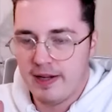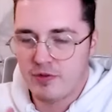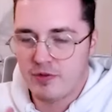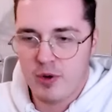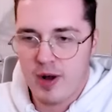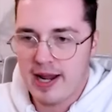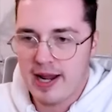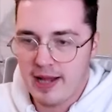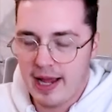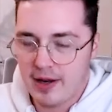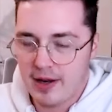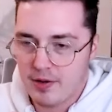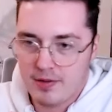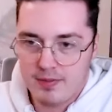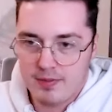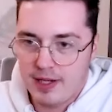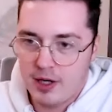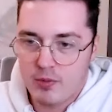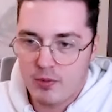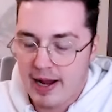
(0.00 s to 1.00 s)
Craig gets,
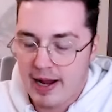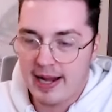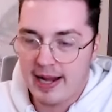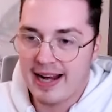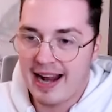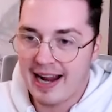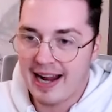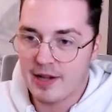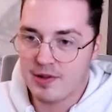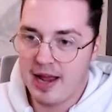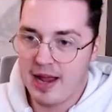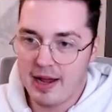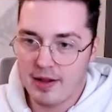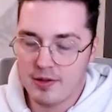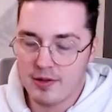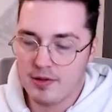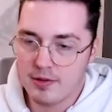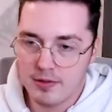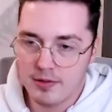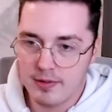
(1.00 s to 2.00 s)
you know, recognized
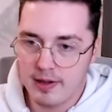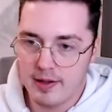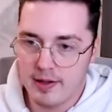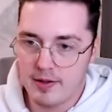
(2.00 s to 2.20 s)
as